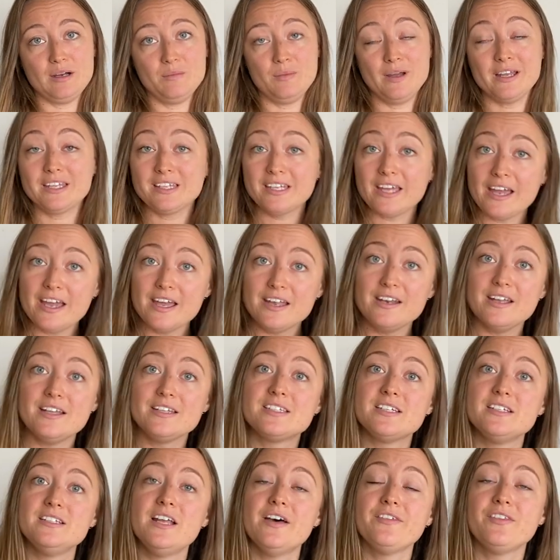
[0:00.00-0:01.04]
Again,
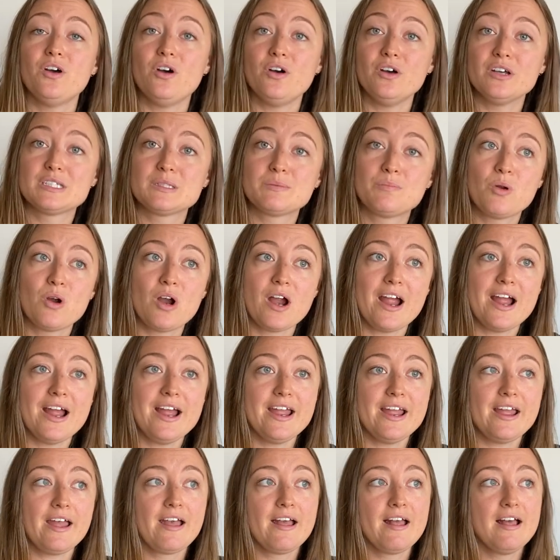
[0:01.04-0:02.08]
it's another
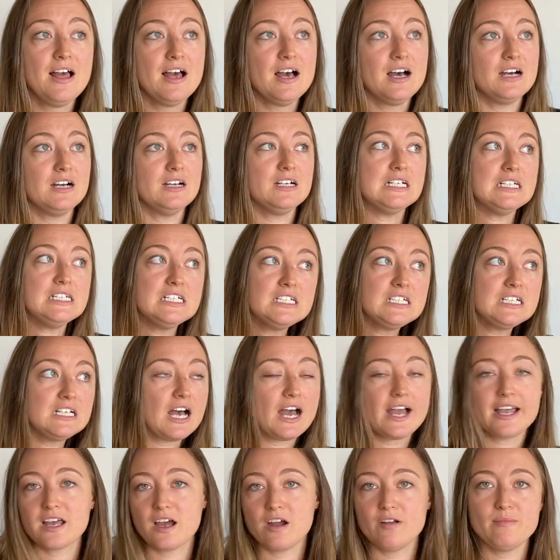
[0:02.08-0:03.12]
Osprey.
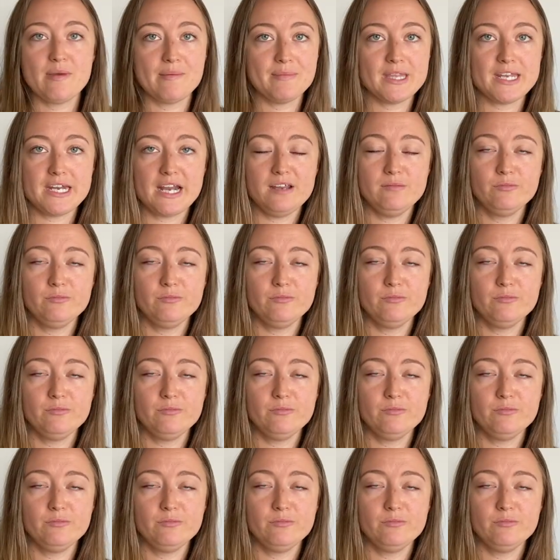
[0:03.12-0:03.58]
I can't remember the name